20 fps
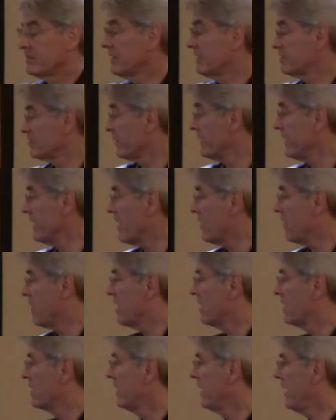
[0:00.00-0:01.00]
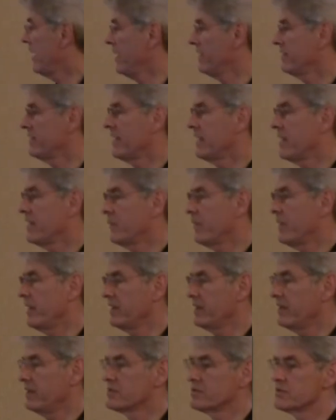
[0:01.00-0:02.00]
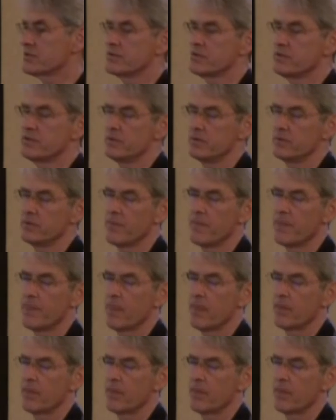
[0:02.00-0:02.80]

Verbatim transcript: as we now are, and the Ayn Rand Institute